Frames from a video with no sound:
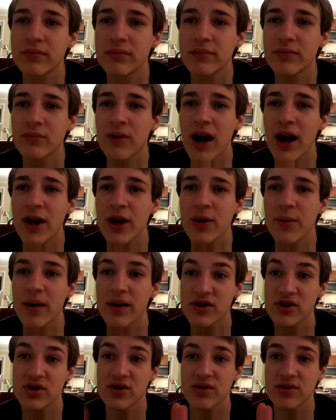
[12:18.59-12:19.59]
Why are you
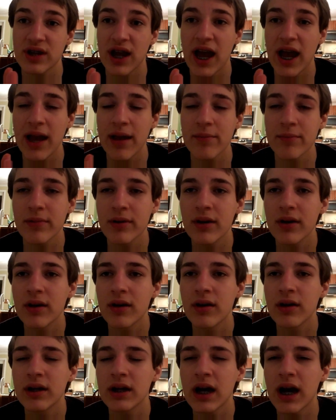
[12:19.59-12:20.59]
wasting your time
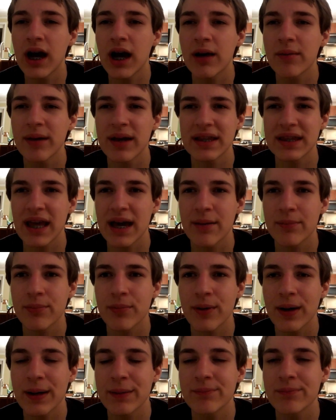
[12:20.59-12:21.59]
at that
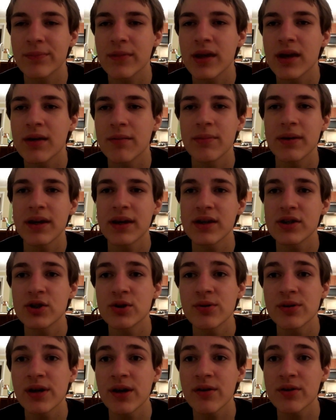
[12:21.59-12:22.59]
point? Because
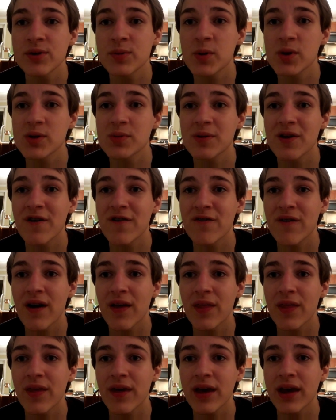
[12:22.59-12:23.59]
Yu-Gi-Oh! Is supposed to be a
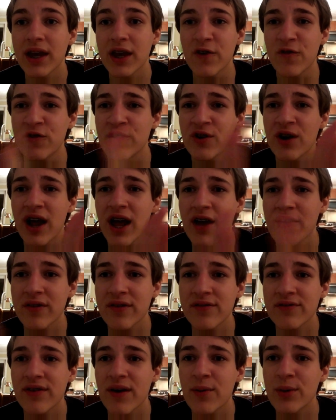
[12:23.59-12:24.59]
fun thing. If you're not
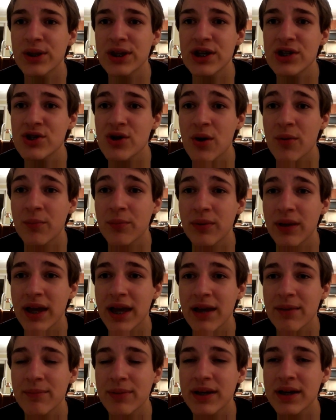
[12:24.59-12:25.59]
having fun with it, don't play
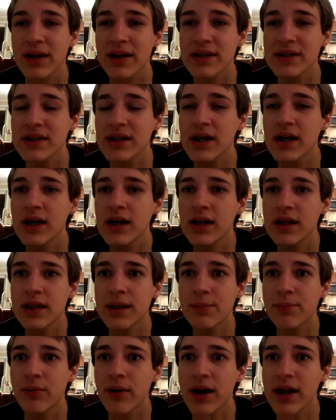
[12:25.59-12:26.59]
it, because the
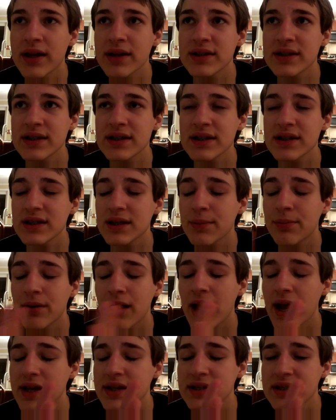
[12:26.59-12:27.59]
prizes,
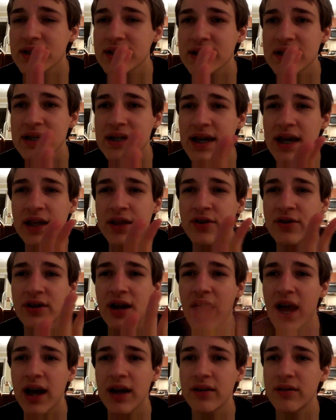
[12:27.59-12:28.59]
they're
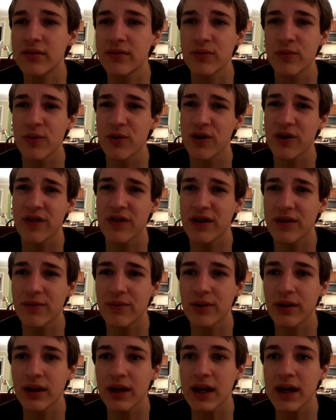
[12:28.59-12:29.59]
not worth it,
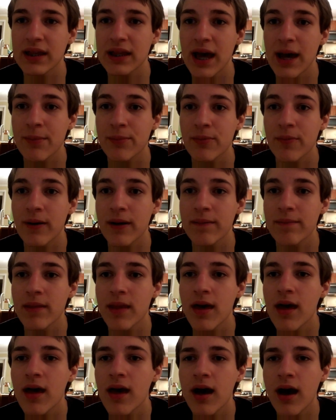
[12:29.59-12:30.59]
really, at that point.
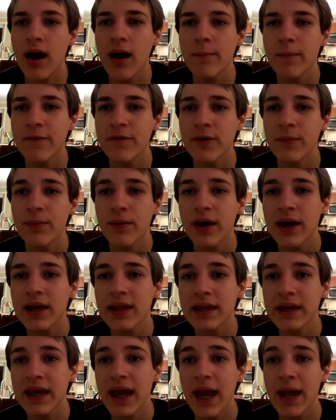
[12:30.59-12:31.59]
If you're playing
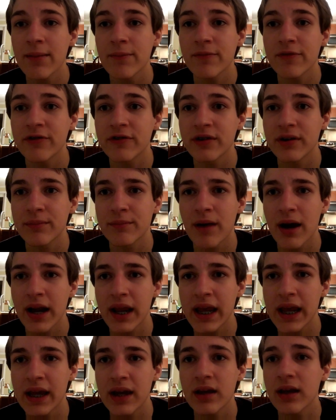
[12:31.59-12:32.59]
the game for
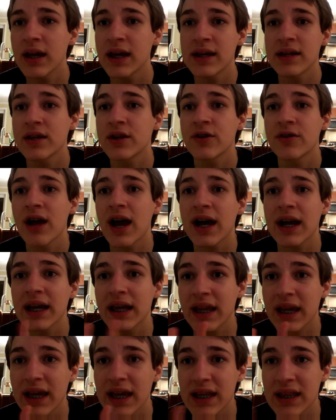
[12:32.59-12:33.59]
money, you're not
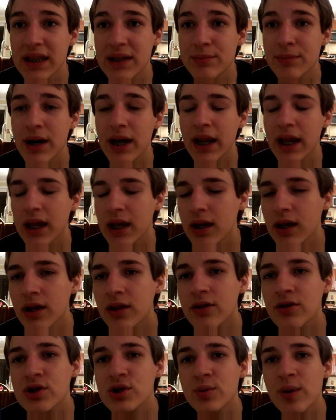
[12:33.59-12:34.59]
going to get the money.
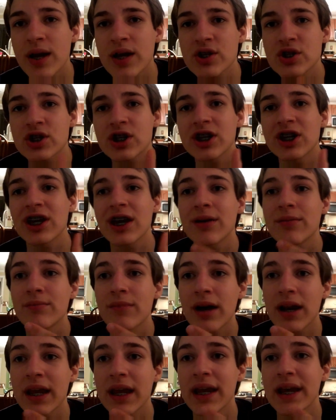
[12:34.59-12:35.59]
There's ways you can get
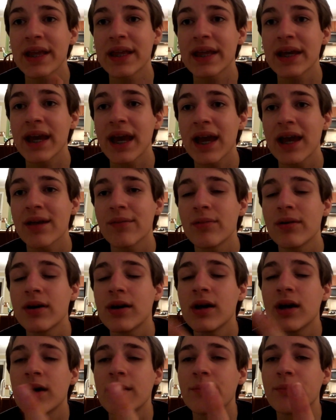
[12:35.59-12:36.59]
money in the game,
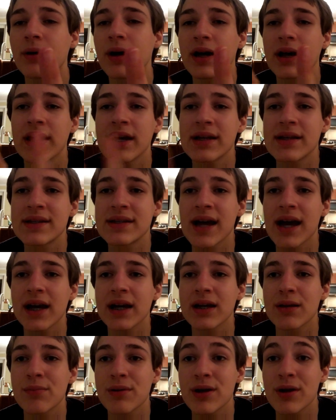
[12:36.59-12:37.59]
but it's not
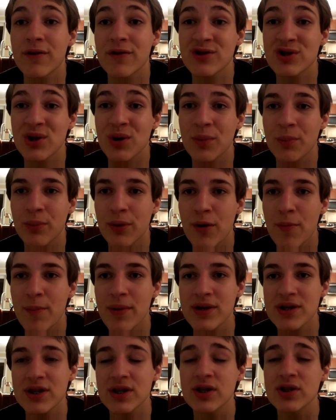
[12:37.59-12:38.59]
going to be your sole
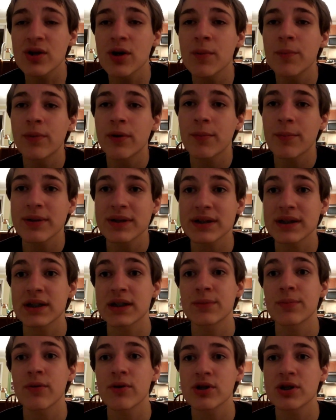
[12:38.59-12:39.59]
purpose. The sole purpose is
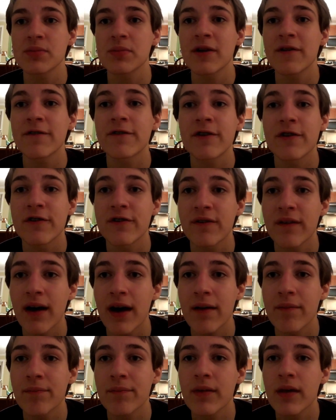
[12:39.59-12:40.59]
supposed to be for
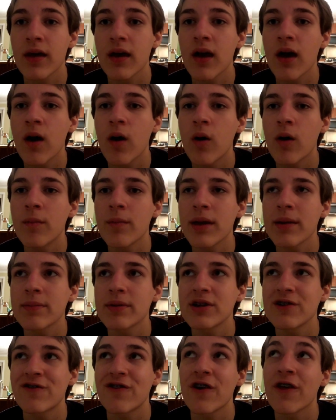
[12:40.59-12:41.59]
fun, or
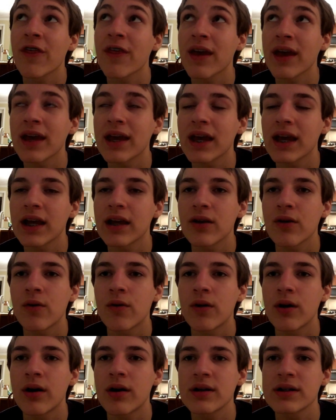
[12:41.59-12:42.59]
maybe for thinking,
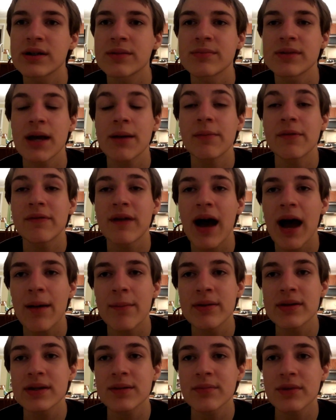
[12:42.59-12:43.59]
or some type of
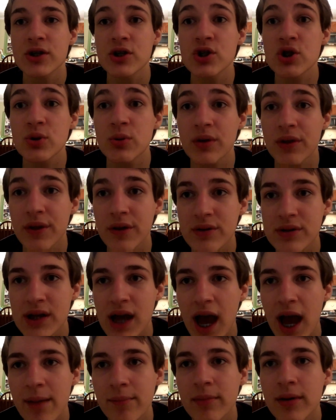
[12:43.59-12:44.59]
hobby, something to do with your
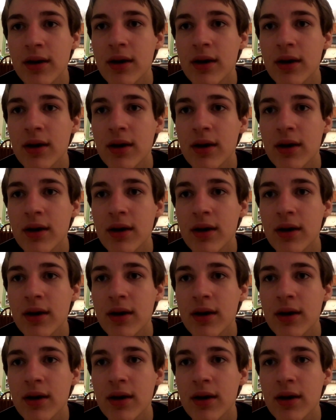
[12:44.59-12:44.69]
time.